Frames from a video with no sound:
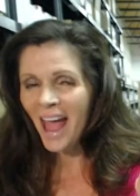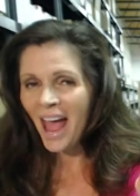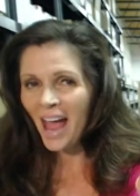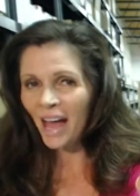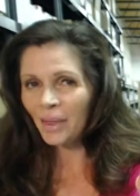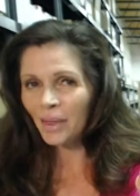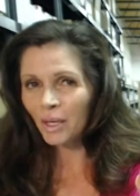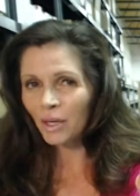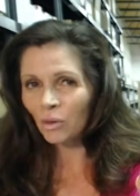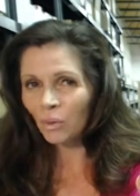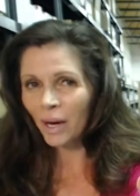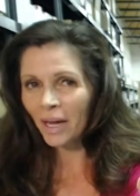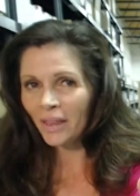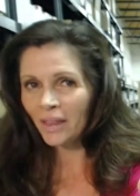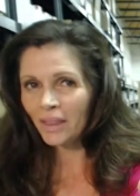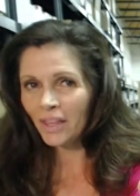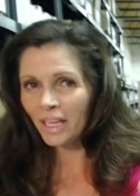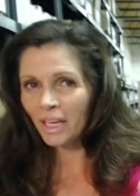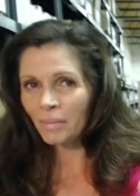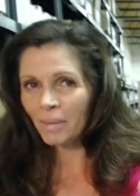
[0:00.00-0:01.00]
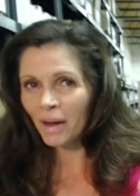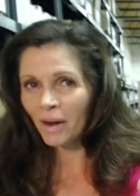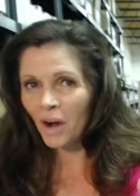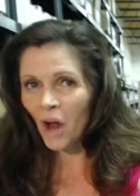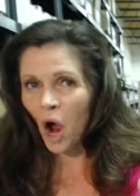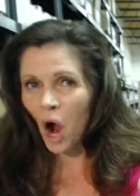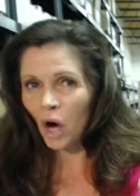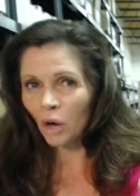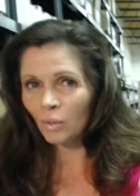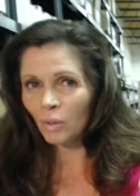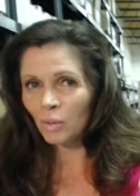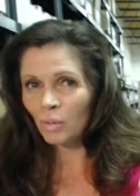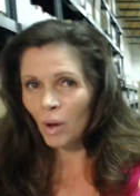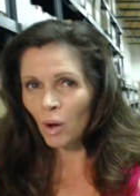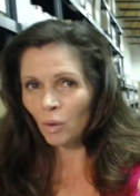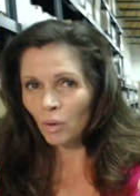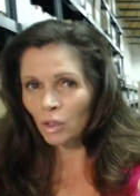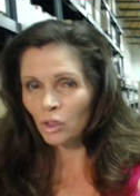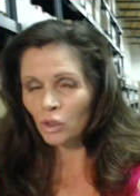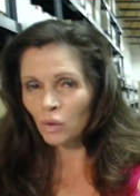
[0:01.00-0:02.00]
And the great thing about our
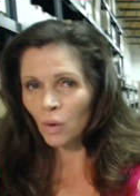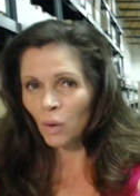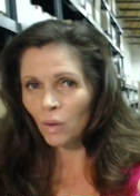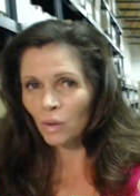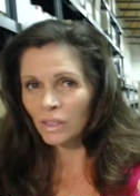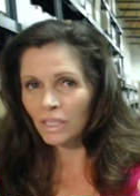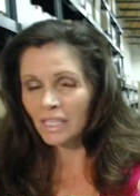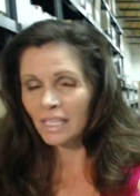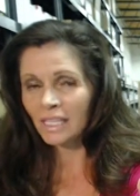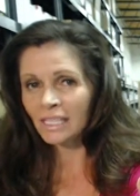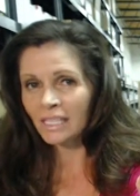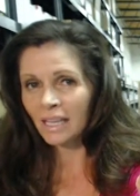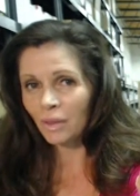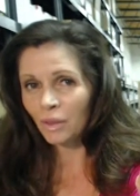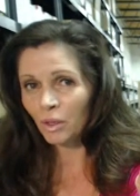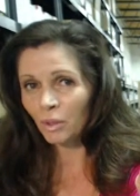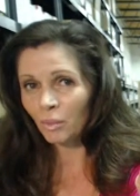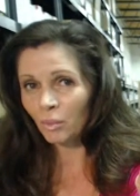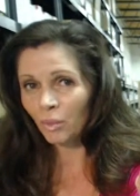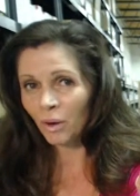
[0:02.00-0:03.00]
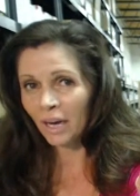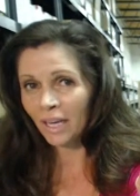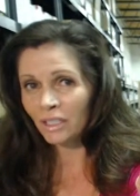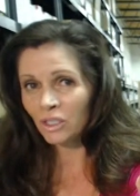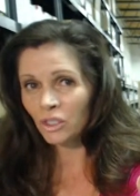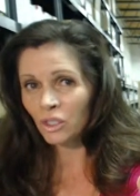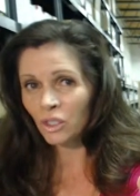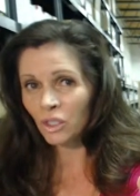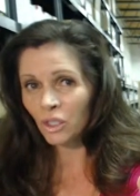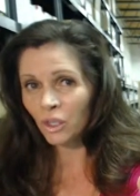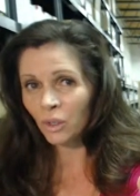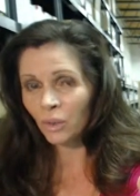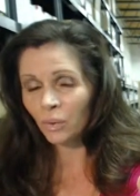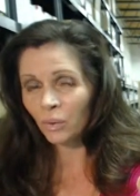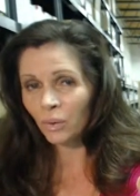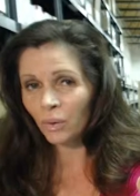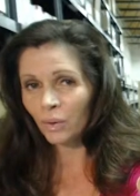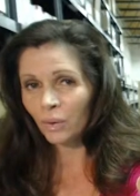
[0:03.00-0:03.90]
remote controls is that they're brand new.